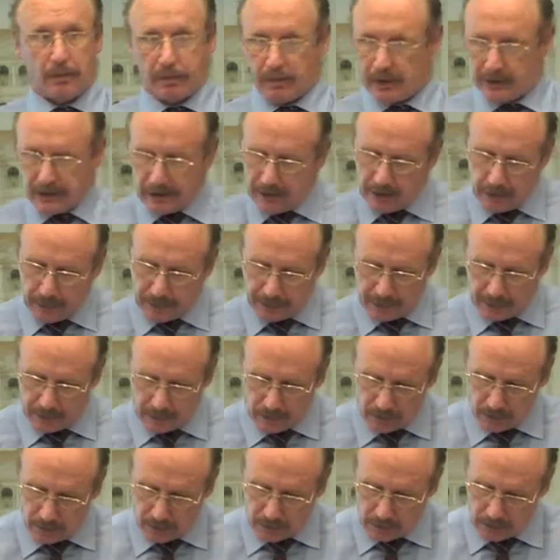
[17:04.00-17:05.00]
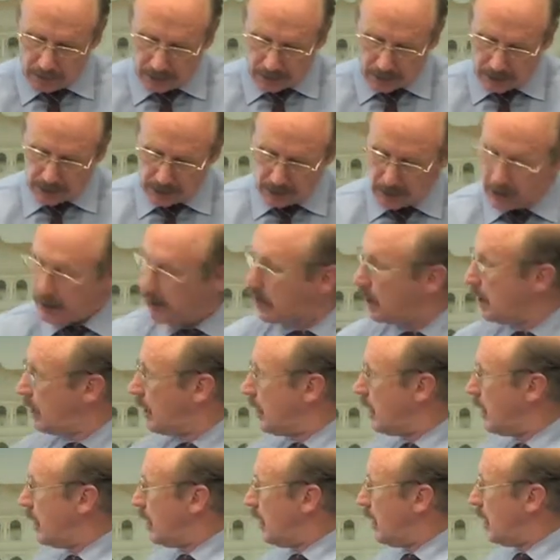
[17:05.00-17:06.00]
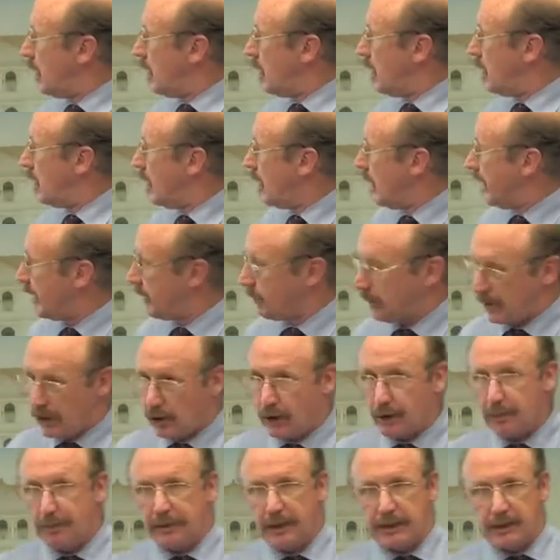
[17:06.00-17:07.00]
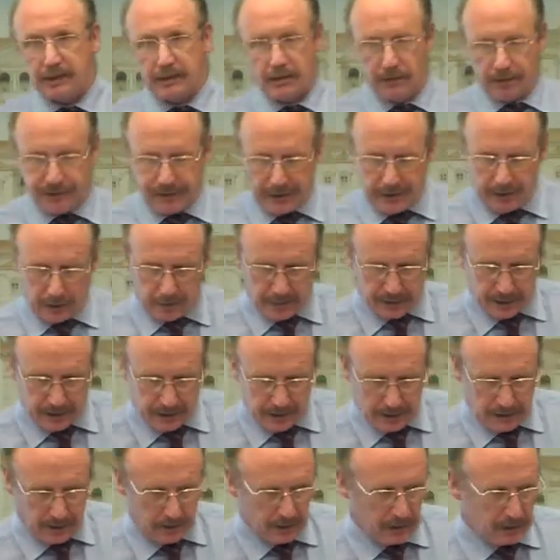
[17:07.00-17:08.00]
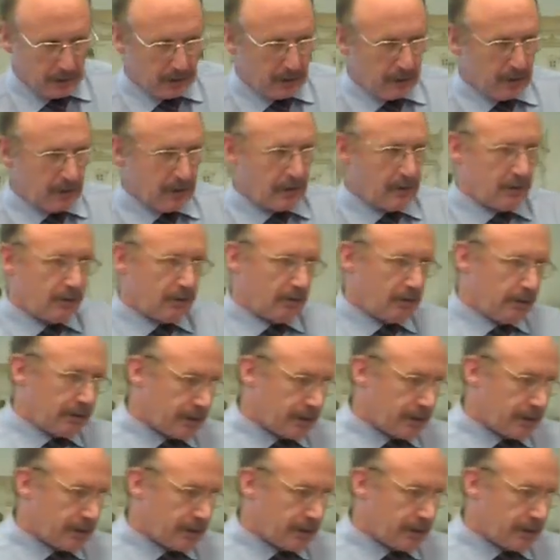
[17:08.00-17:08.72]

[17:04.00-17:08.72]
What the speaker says: actually make the operating department work. You can be an occupational therapist,